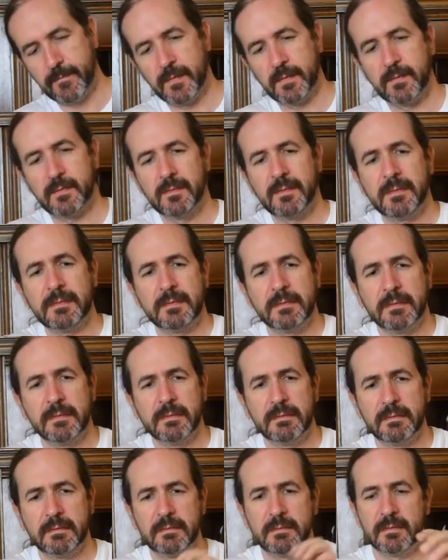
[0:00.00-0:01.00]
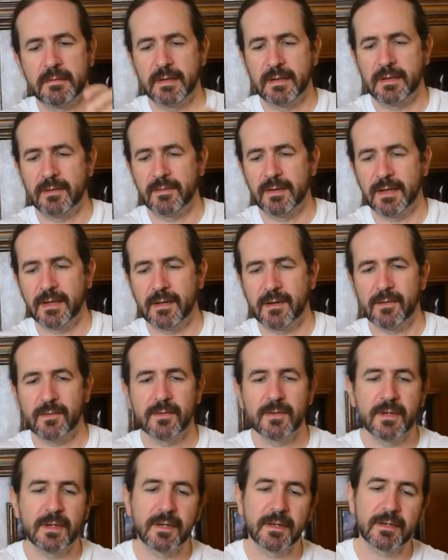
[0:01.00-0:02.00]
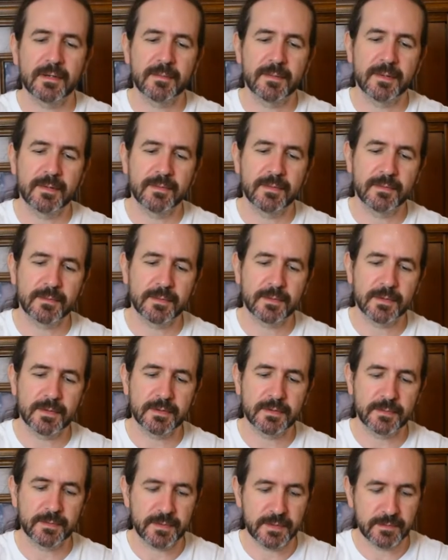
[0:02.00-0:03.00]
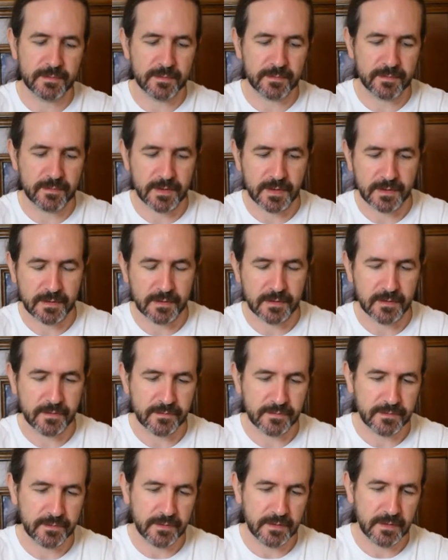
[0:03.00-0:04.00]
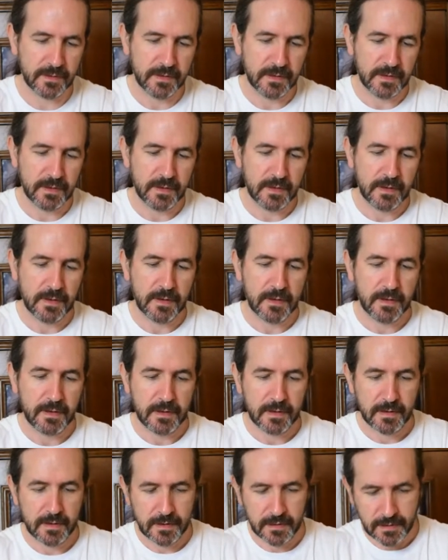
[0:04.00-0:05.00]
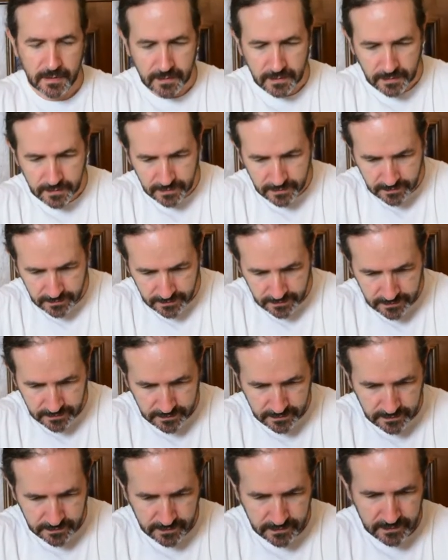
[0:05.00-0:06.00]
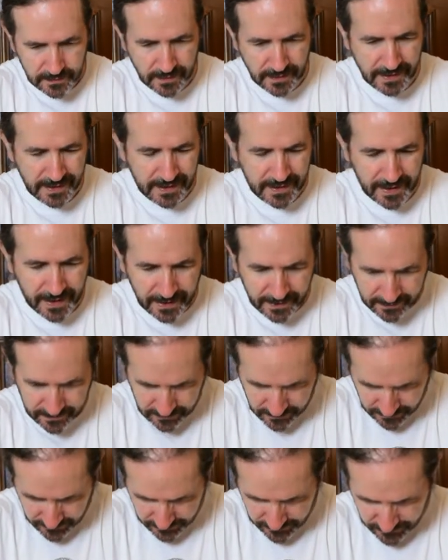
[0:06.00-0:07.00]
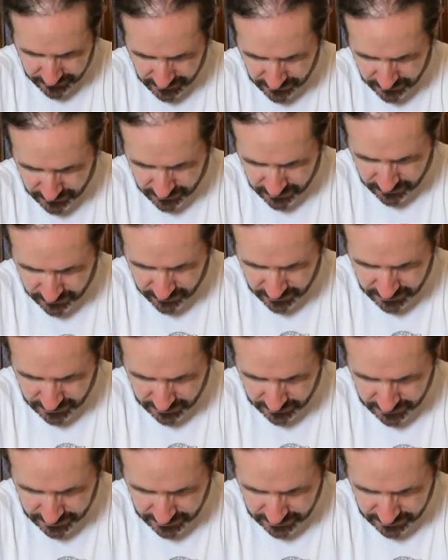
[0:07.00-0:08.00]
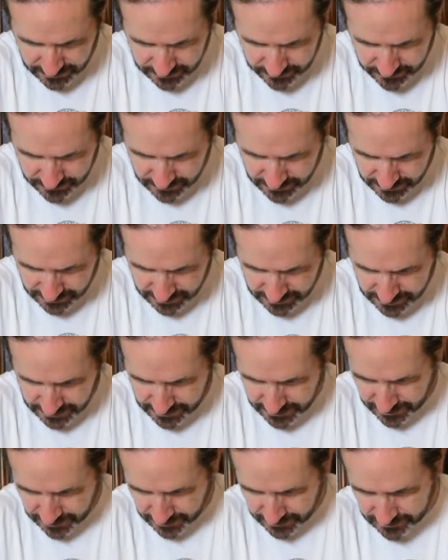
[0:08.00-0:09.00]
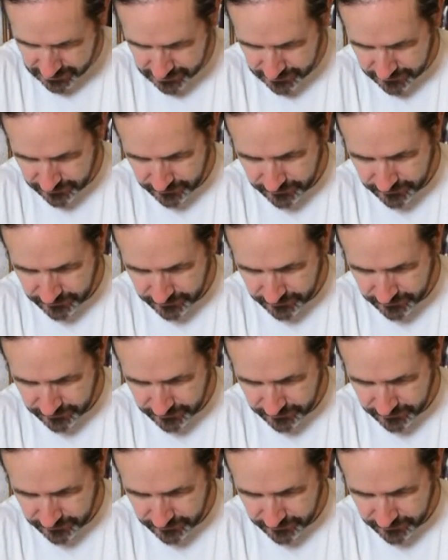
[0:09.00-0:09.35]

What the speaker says: don't like holding it, I'm always worried something will break off. They connect, I'm never really able to get them to connect.